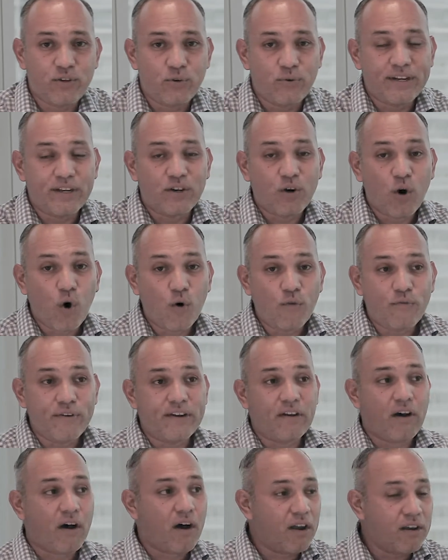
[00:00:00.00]
During
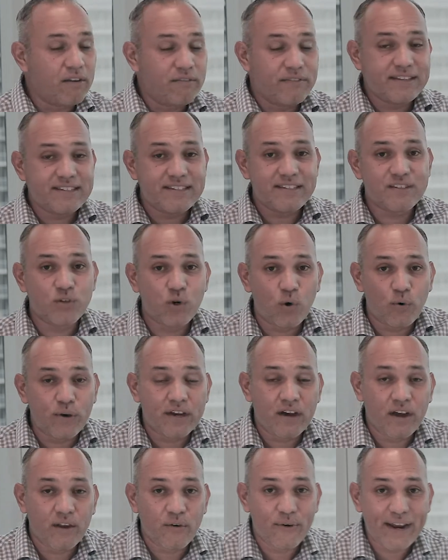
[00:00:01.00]
COVID, all of this is
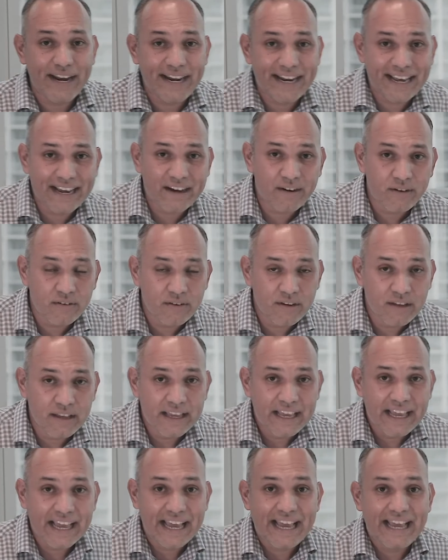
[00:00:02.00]
going on right now,
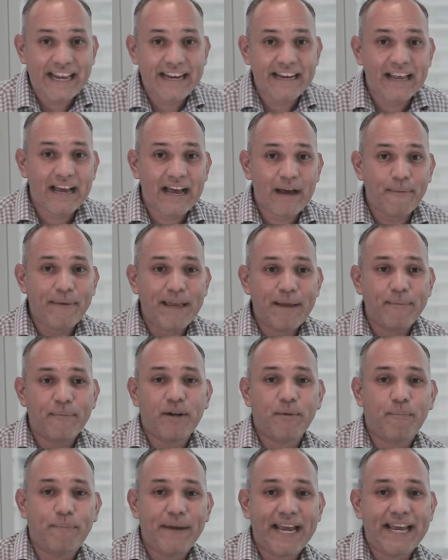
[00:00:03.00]
and I'm
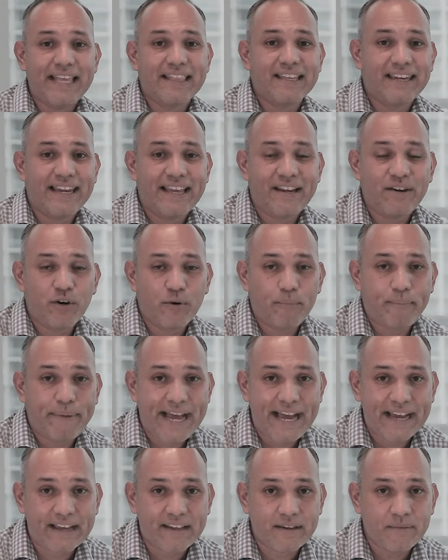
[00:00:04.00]
able to pay the lender
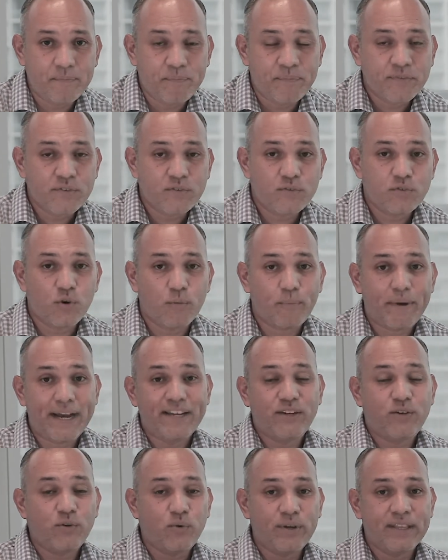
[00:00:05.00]
back. So
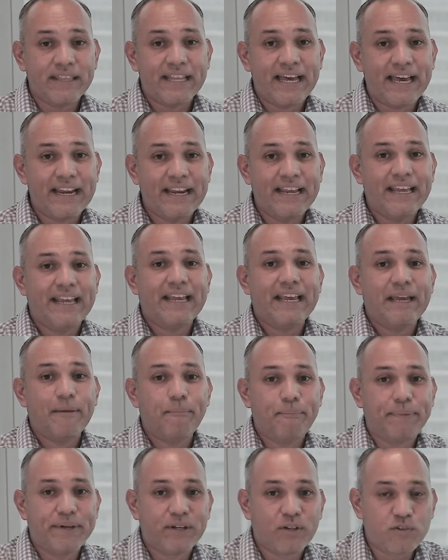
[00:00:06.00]
by doing that,
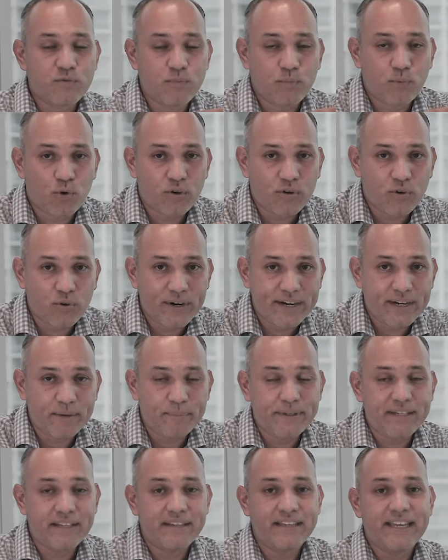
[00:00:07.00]
it builds more
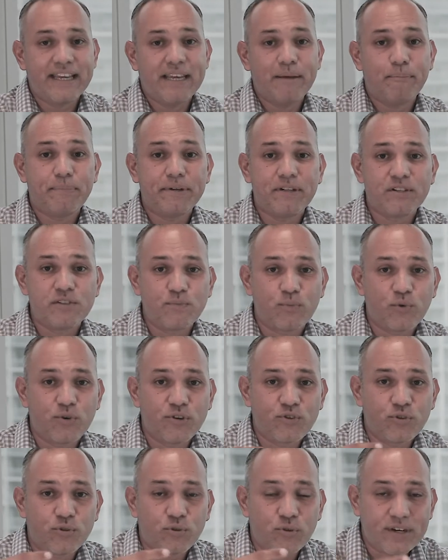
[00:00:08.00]
credibility. It builds
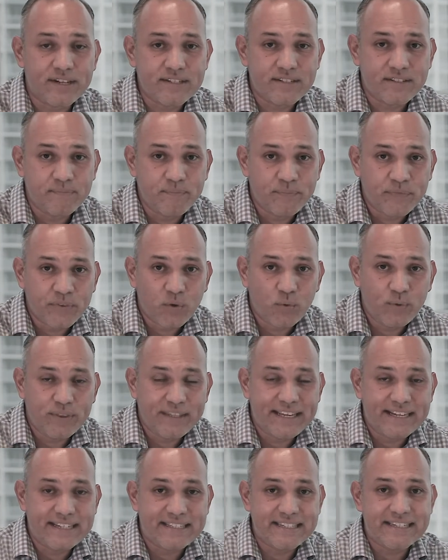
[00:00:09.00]
more trust
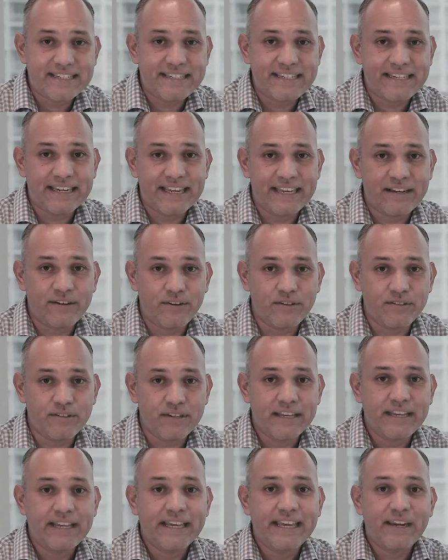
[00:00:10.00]
with the existing
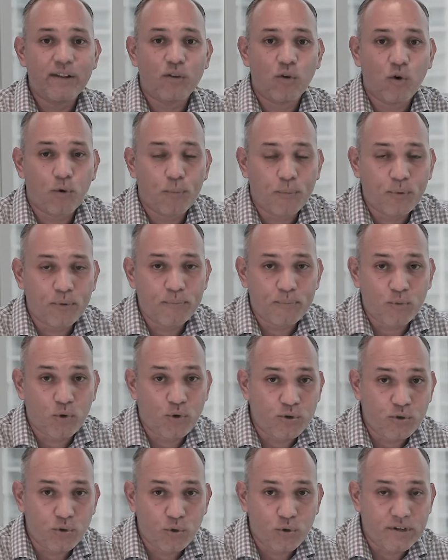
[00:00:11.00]
lenders. It'll open
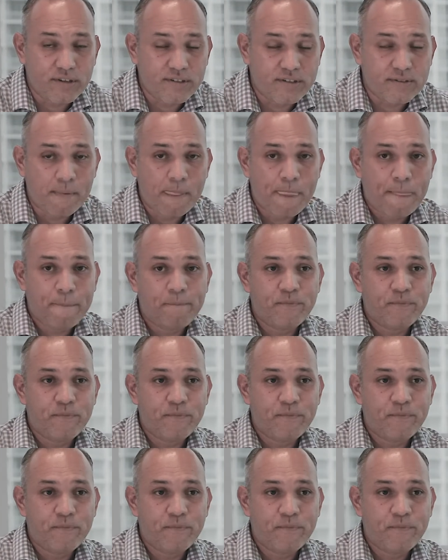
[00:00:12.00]
more doors.